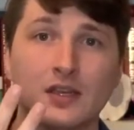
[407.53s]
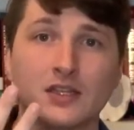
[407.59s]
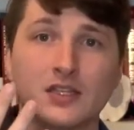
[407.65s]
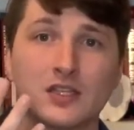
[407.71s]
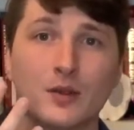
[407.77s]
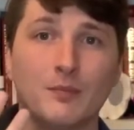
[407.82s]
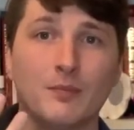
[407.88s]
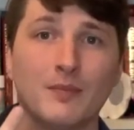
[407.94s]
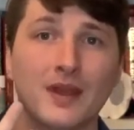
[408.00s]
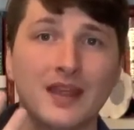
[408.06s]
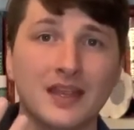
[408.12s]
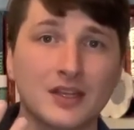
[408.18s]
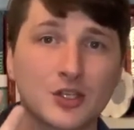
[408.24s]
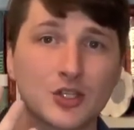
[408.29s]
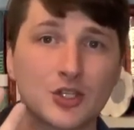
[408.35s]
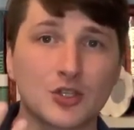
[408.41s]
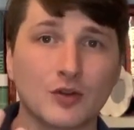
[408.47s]
to make
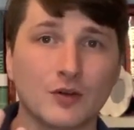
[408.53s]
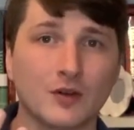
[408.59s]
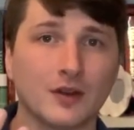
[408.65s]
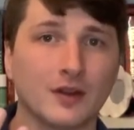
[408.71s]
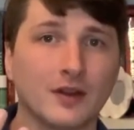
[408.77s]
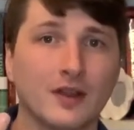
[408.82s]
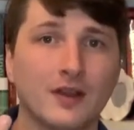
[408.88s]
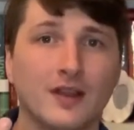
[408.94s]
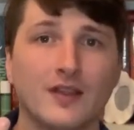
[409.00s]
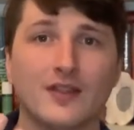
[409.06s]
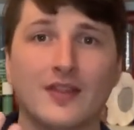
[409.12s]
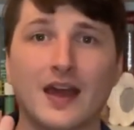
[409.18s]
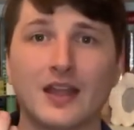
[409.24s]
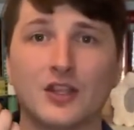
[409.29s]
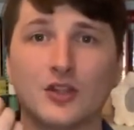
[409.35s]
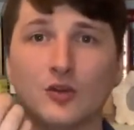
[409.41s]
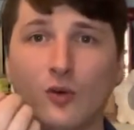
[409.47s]
sure
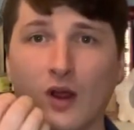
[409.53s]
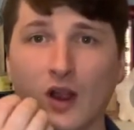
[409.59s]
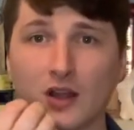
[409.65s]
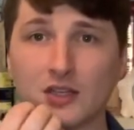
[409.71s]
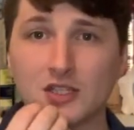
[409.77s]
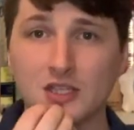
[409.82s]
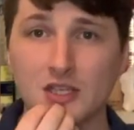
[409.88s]
that you are